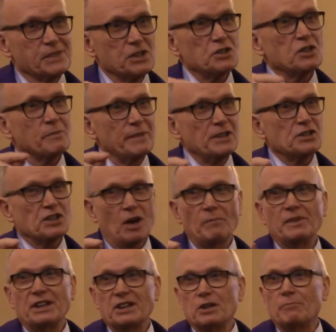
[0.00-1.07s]
There's going to be
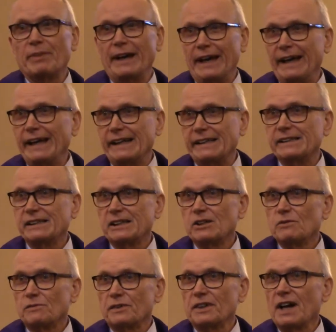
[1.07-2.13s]
something to pay
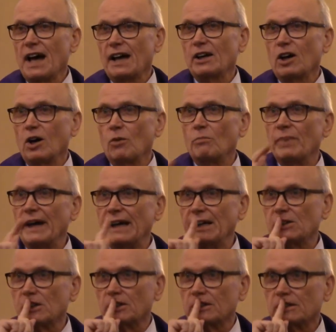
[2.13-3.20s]
for not
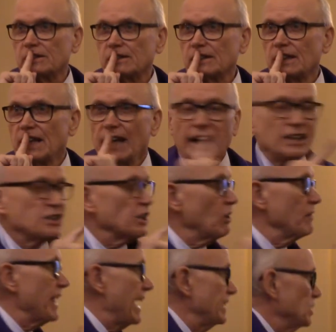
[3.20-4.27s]
obeying her. And
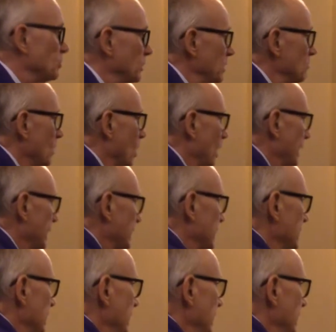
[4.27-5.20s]
so that's what Mark